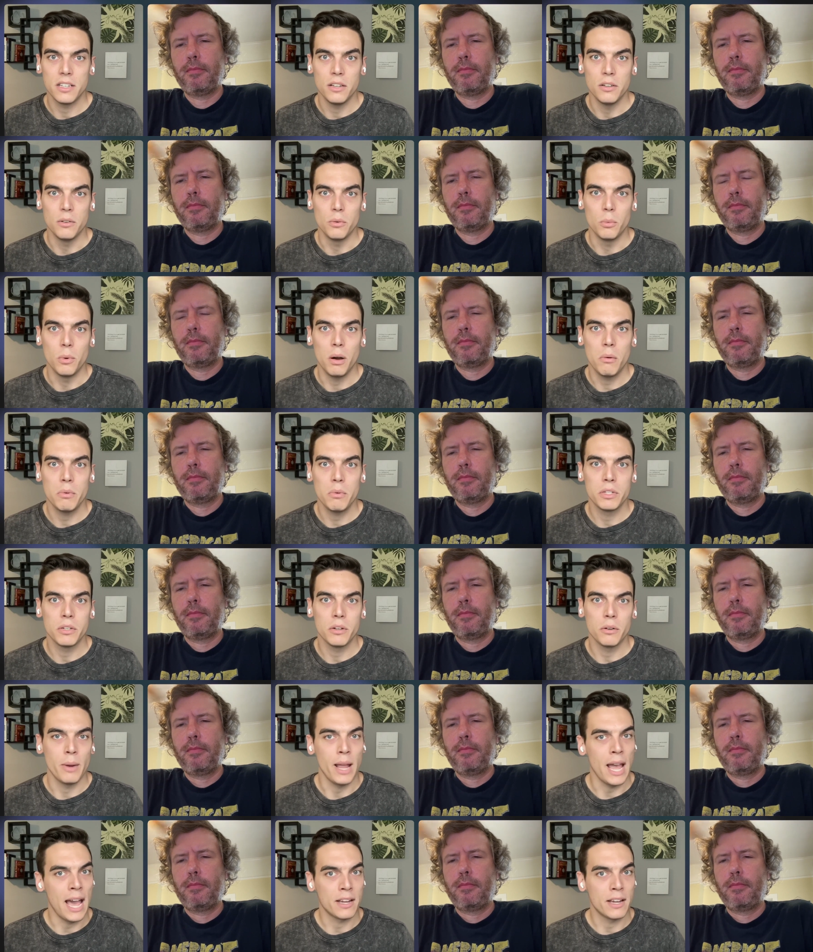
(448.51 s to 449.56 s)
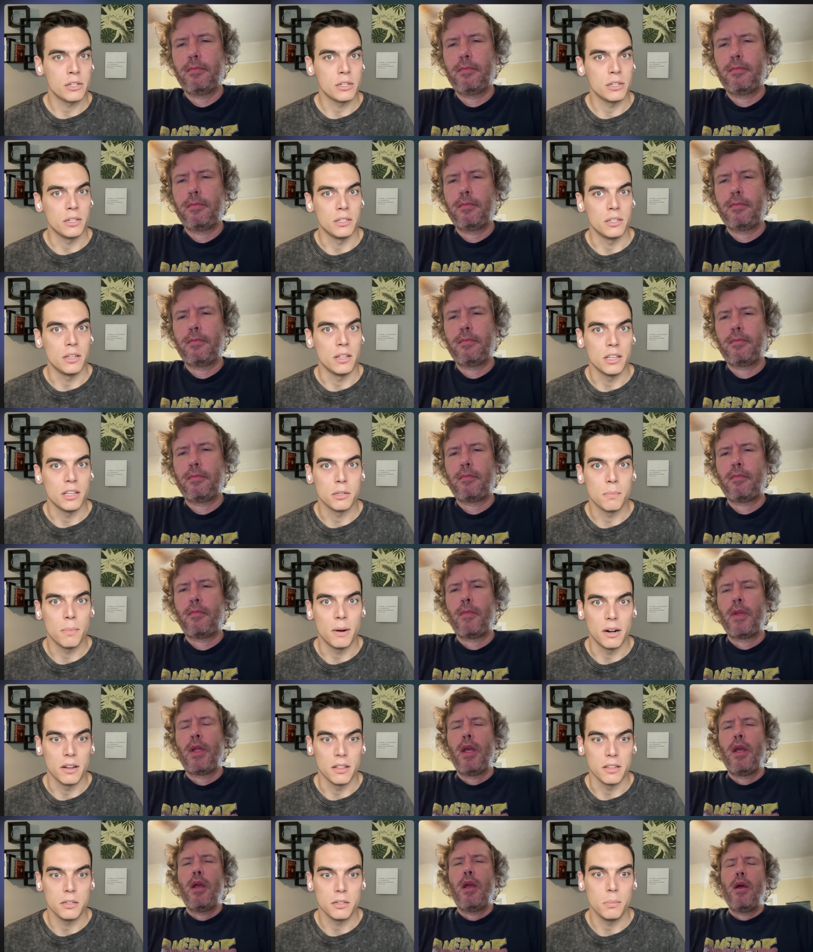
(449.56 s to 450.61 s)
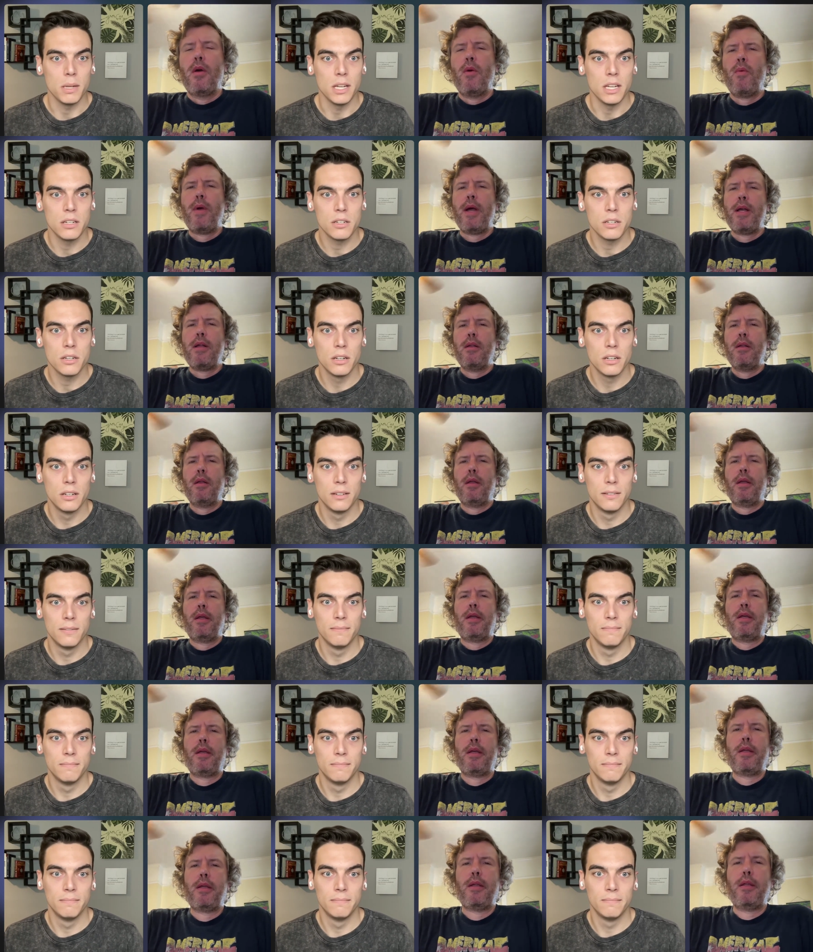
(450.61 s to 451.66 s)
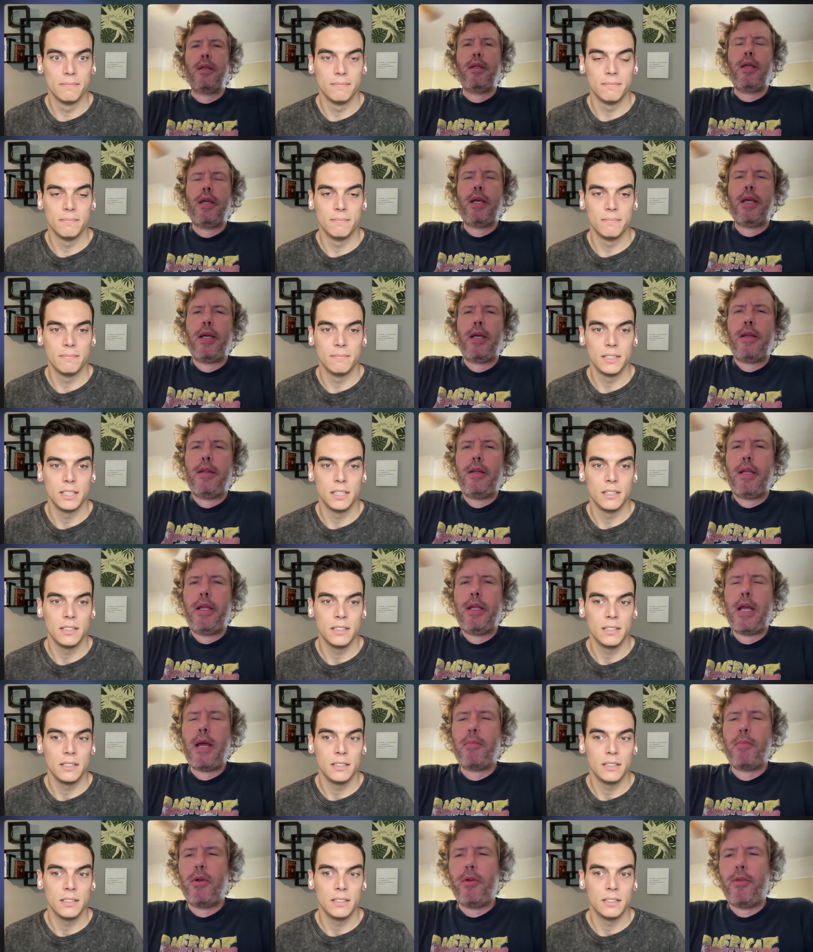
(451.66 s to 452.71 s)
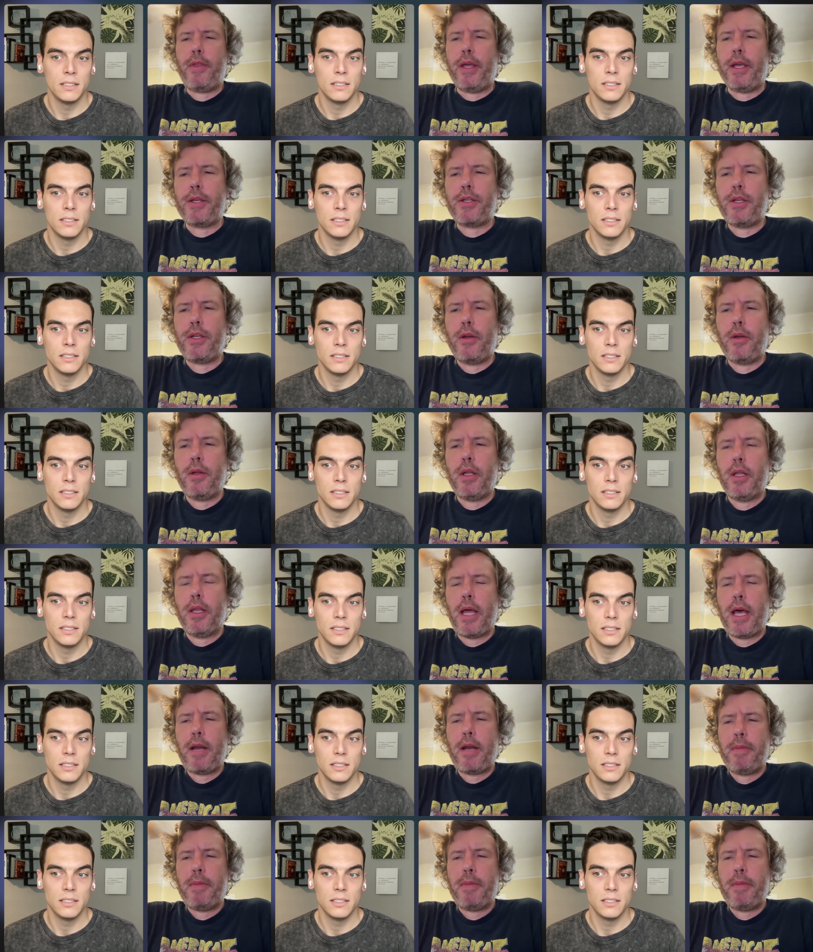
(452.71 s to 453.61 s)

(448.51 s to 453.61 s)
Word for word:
Speaker 1: you. What was your reaction to this part of the speech?
Speaker 2: Well, a, a, number of things. You know, a lot of